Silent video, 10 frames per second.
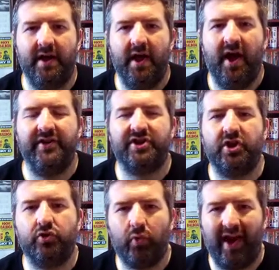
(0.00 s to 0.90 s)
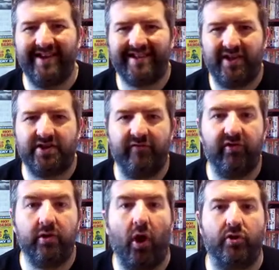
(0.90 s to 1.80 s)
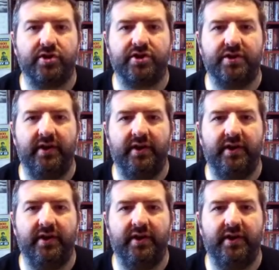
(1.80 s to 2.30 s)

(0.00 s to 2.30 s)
And there's a great sense of loss